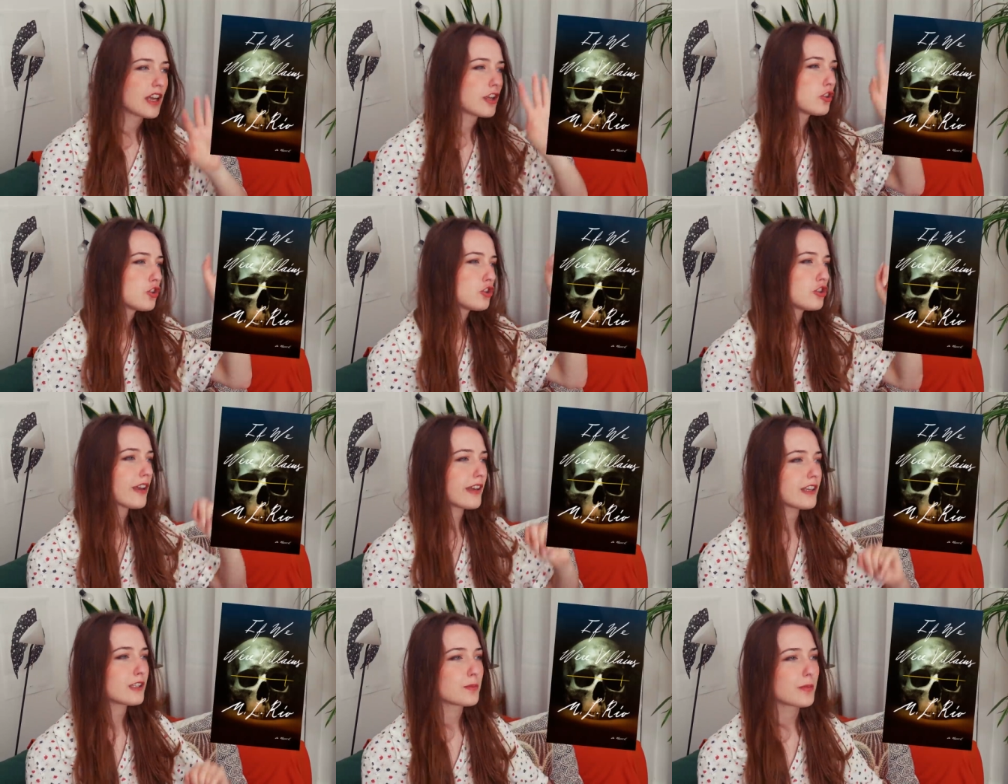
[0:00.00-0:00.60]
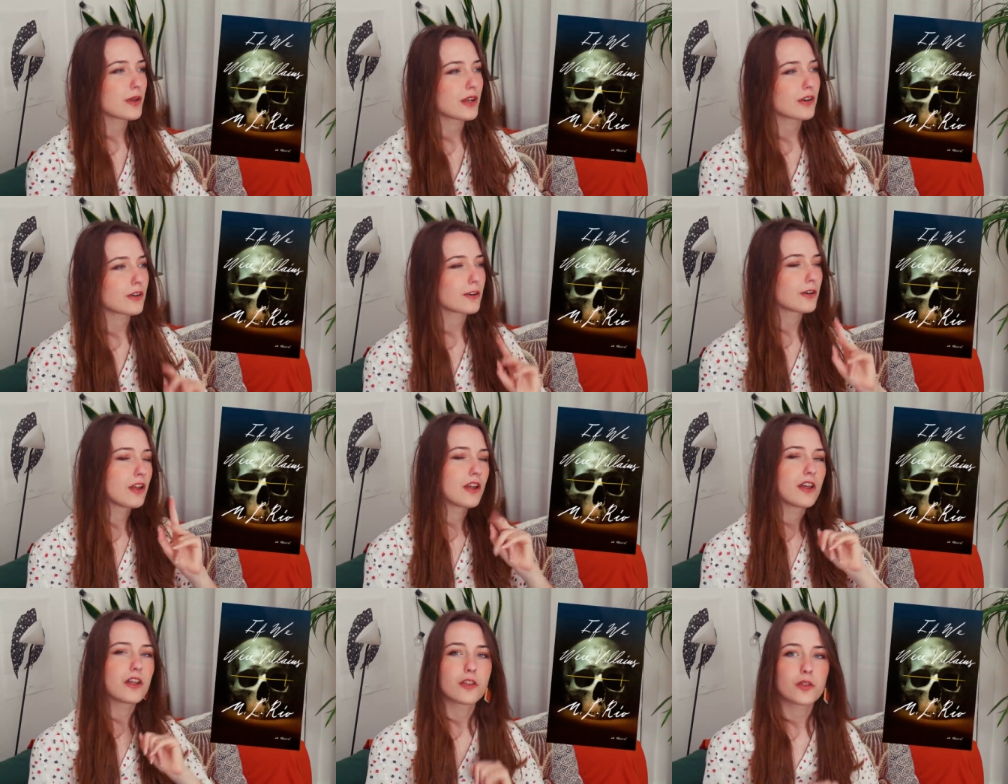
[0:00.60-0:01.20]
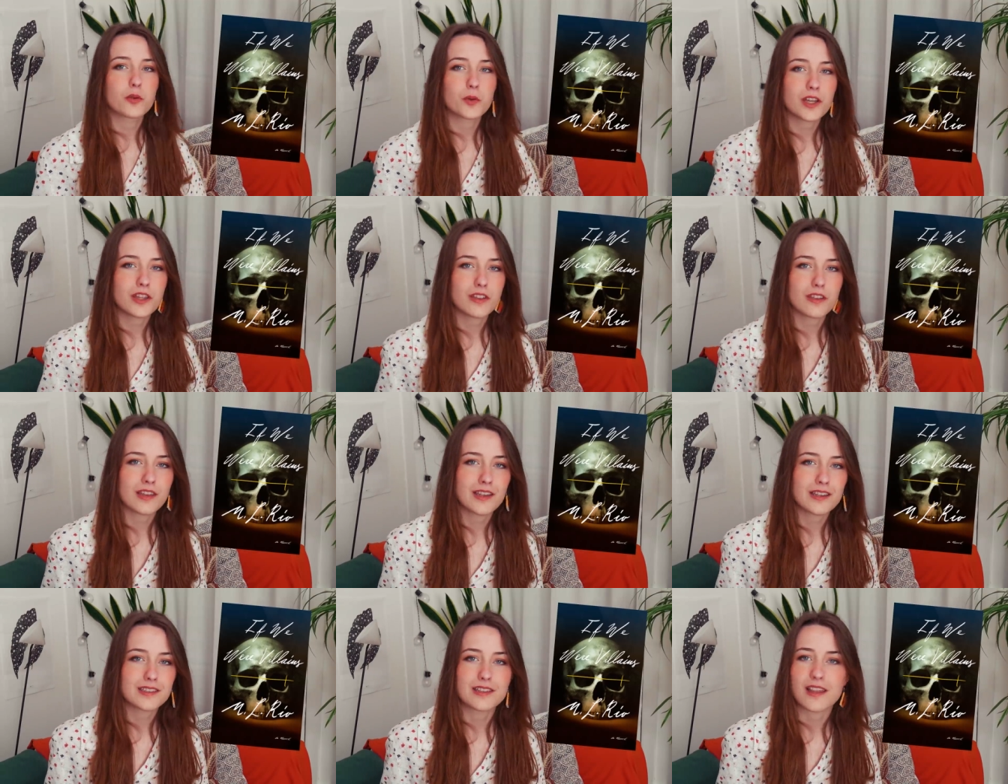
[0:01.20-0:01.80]
Shakespeare, Three
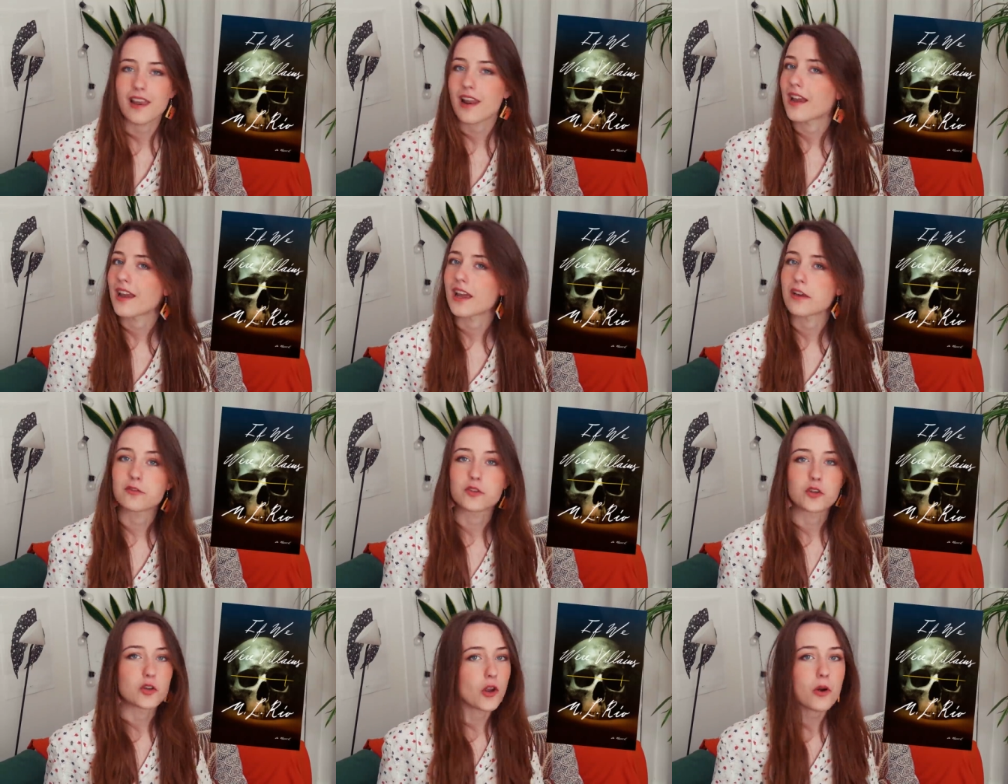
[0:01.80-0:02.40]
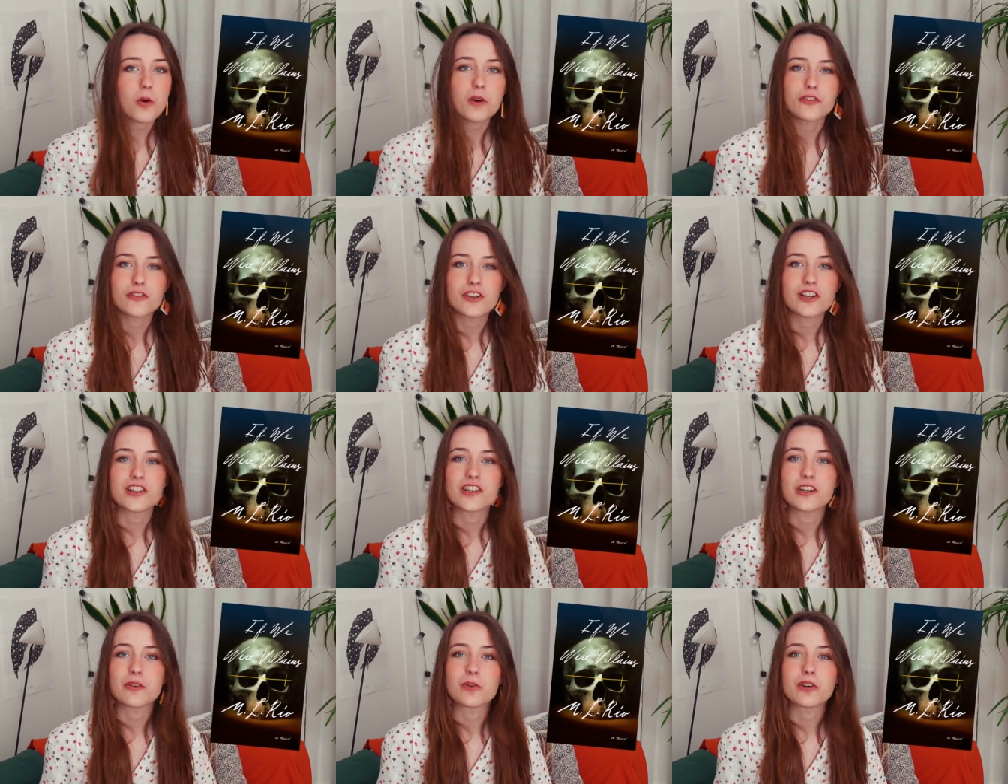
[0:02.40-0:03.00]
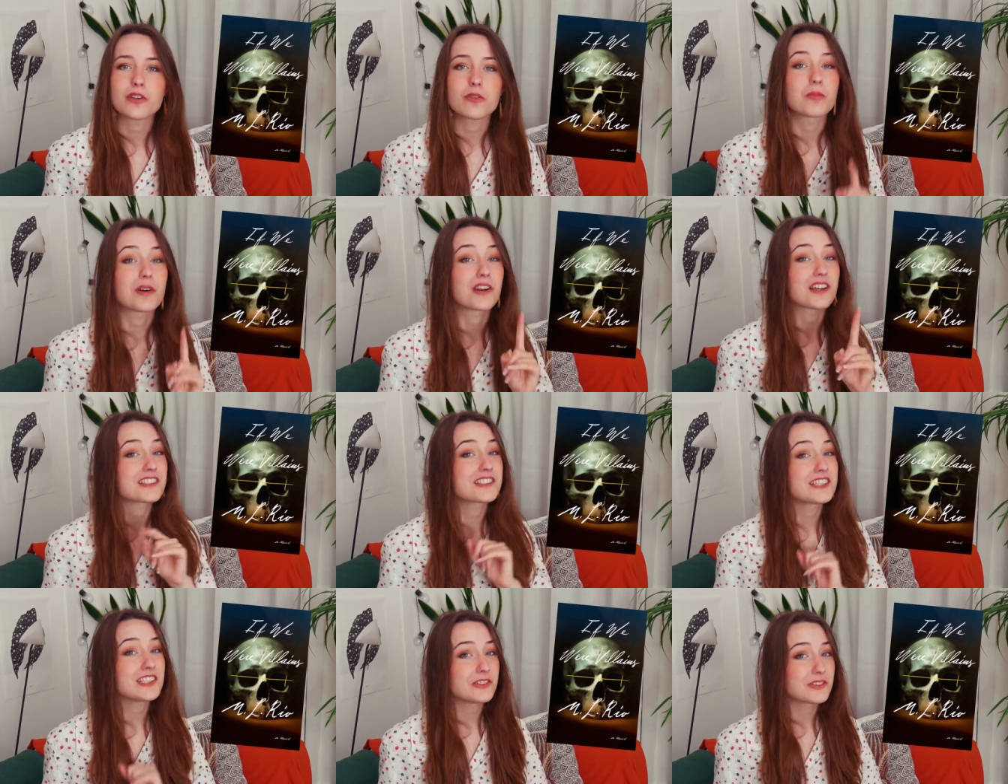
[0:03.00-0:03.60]
things that I have no affinity with, but I
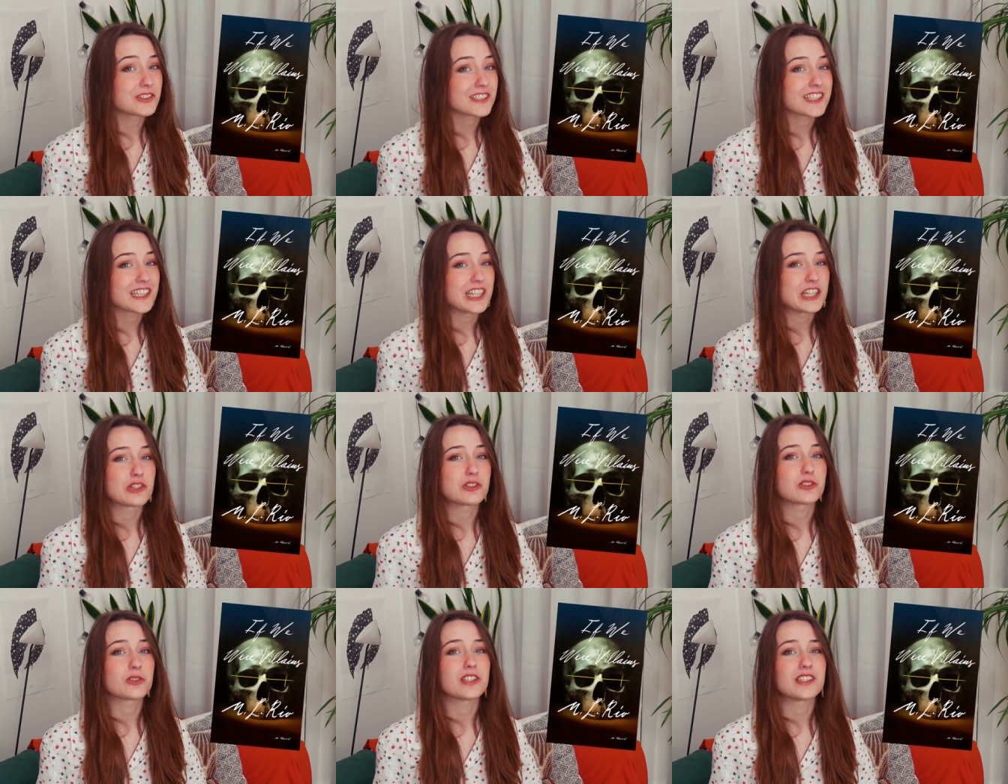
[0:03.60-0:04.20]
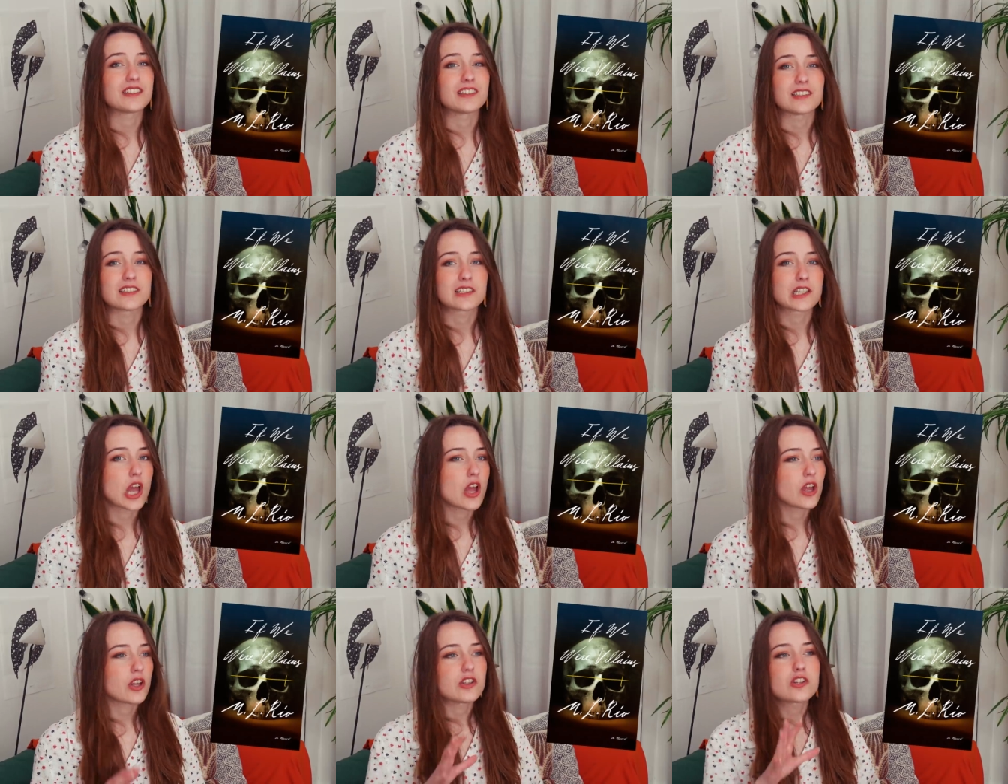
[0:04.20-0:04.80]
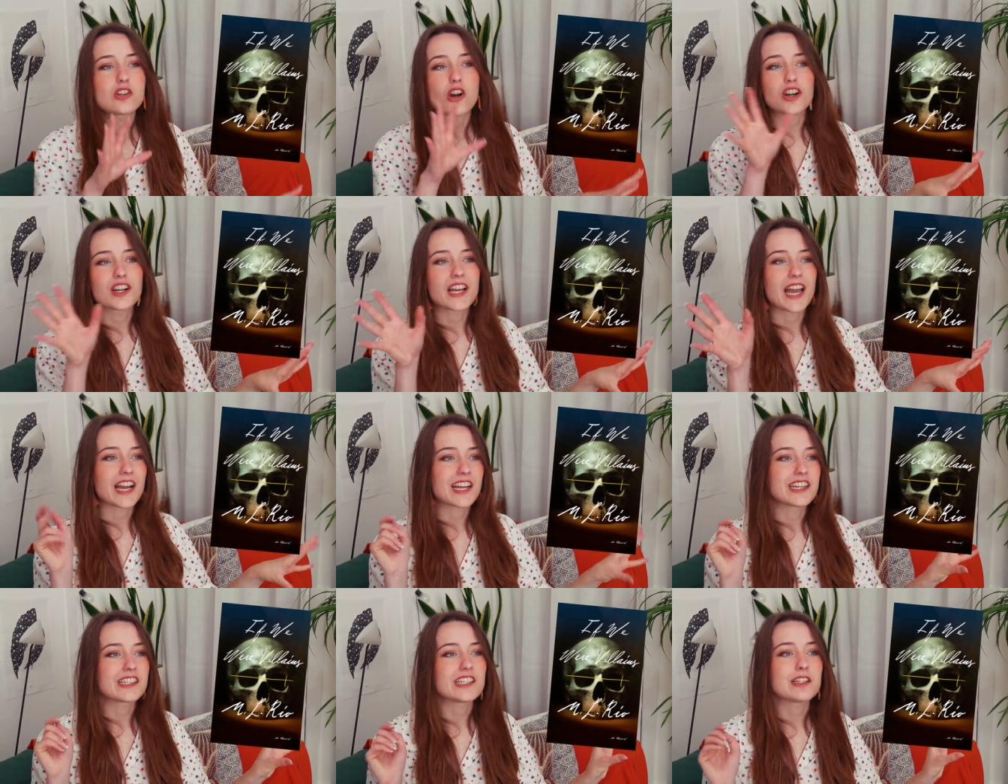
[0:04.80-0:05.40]
still really enjoyed this dark
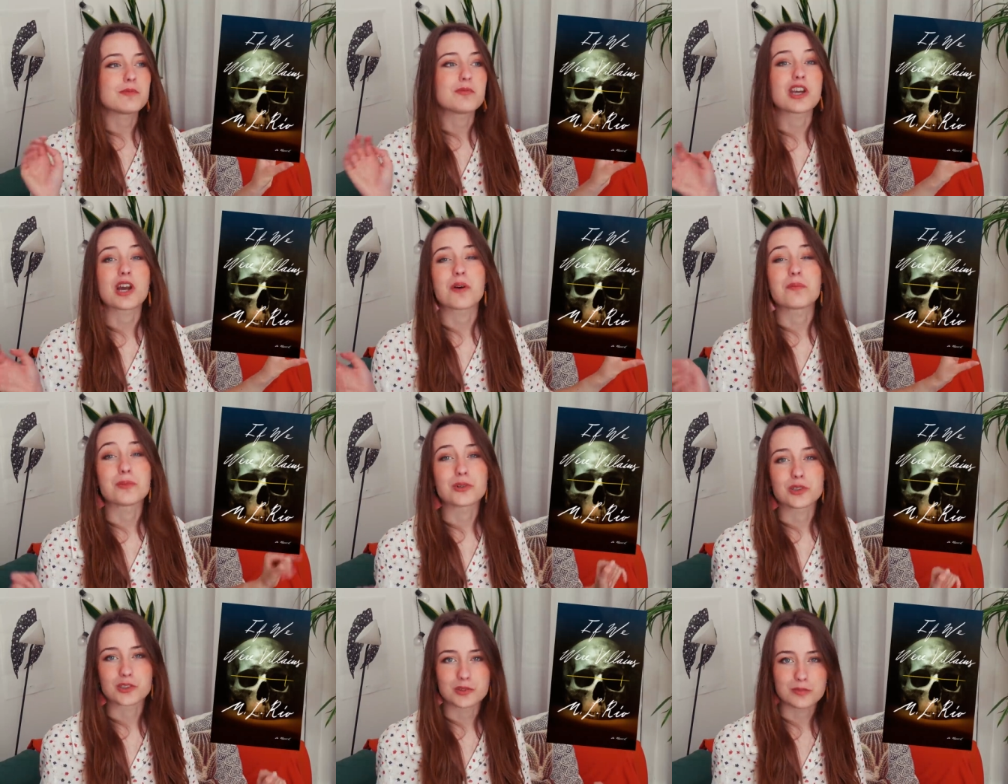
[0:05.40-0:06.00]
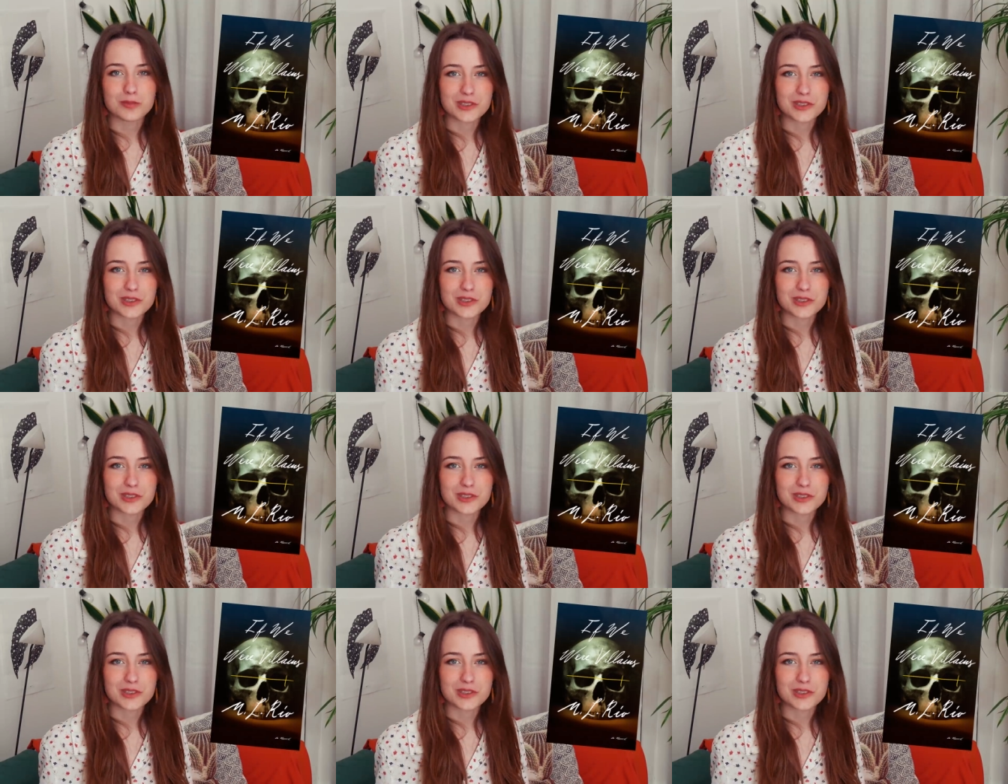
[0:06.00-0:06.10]
academia murder